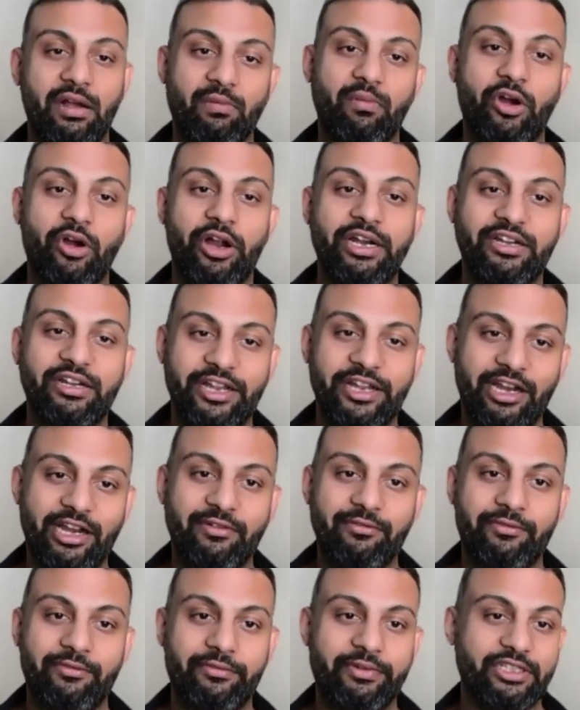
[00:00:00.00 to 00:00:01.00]
avoid
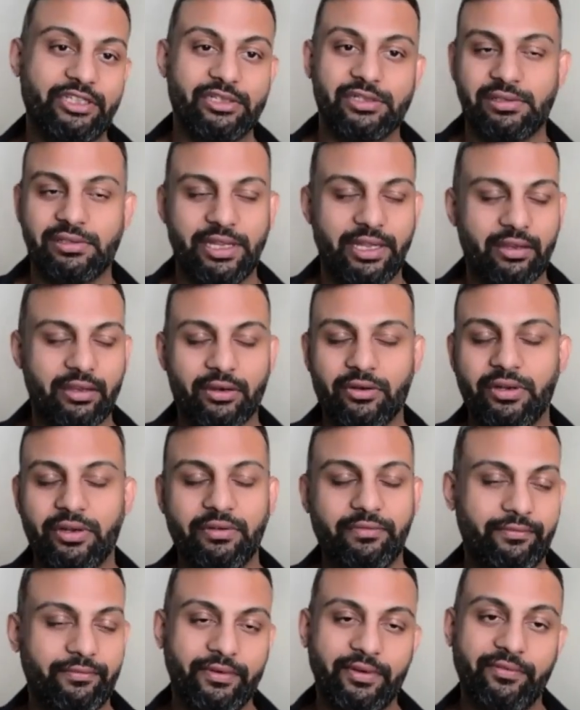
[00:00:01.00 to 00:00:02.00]
tariff, which is like,
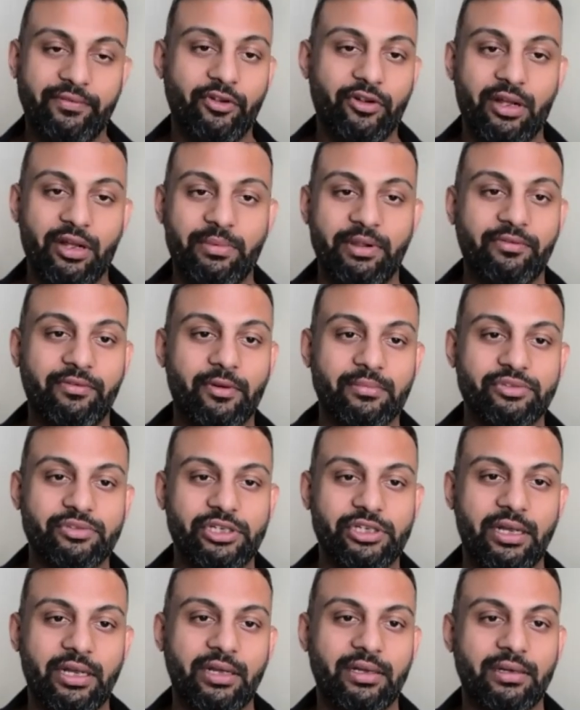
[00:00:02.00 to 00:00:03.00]
if you're coming from
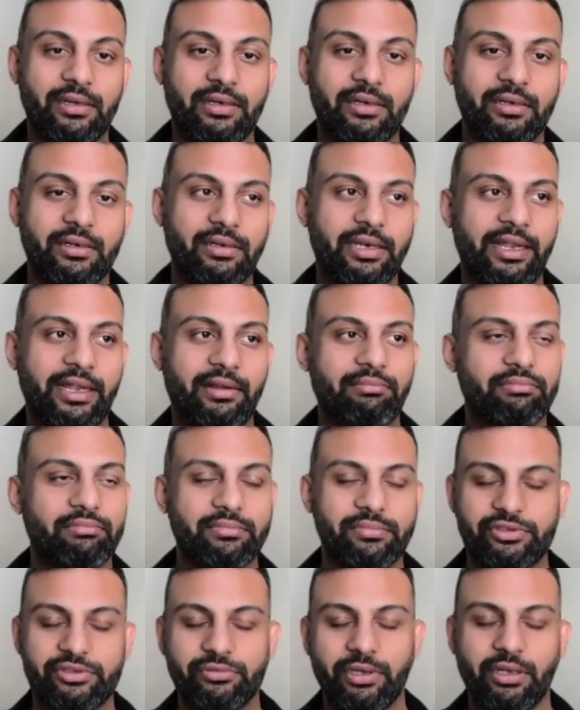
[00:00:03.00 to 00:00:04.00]
like
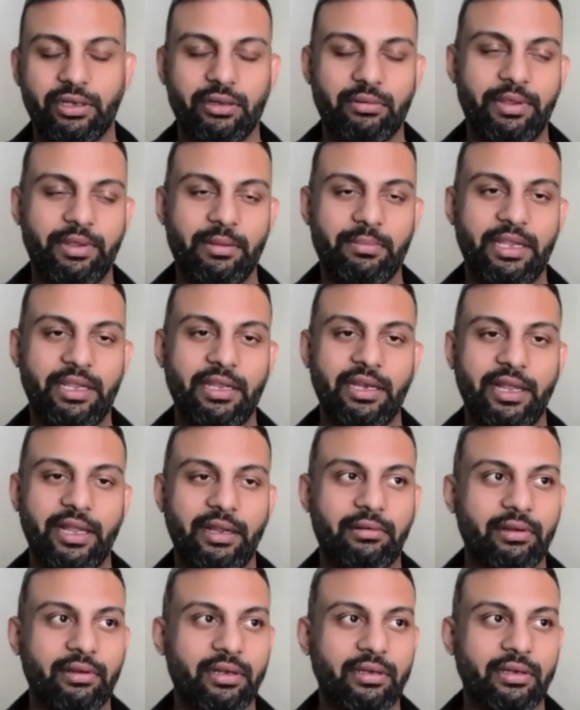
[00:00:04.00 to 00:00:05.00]
maybe
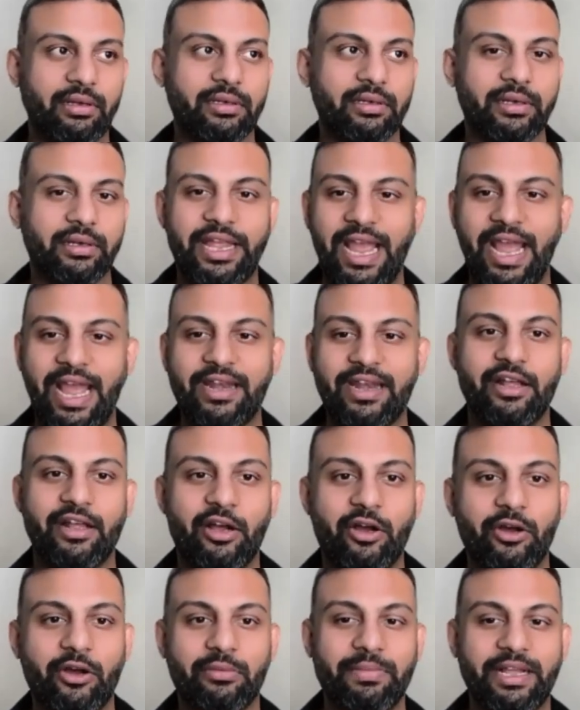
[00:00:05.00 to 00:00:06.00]
like Canada
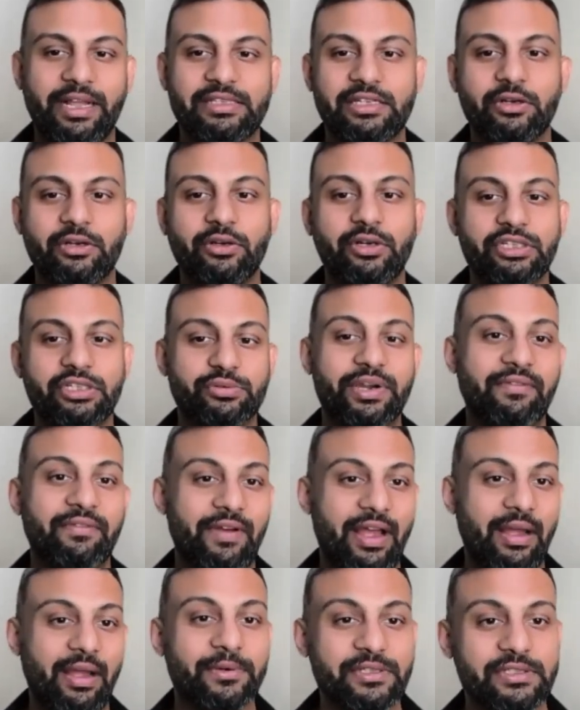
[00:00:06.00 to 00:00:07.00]
or Mexico, it's
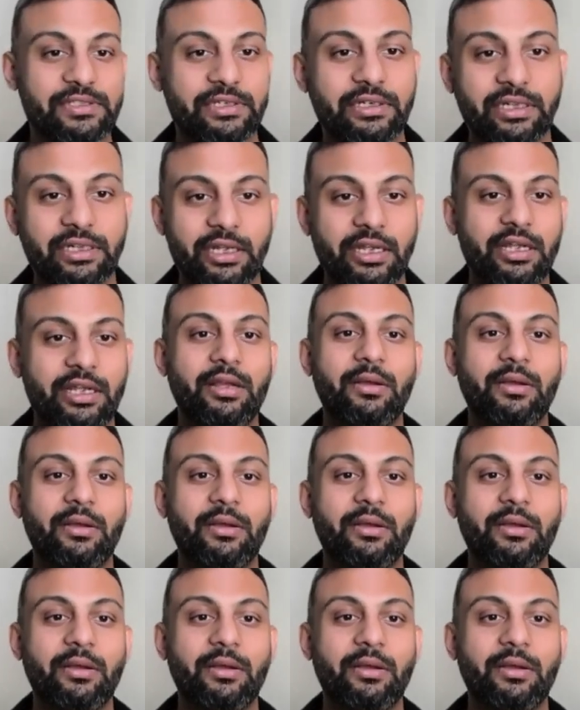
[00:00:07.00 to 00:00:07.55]
25%.